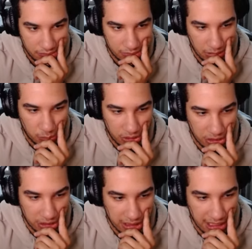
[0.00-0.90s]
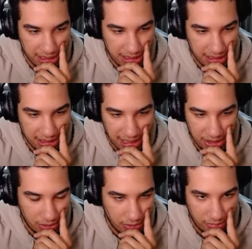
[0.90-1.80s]
And we'll just take this. I
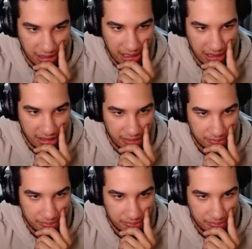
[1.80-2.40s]
don't even care.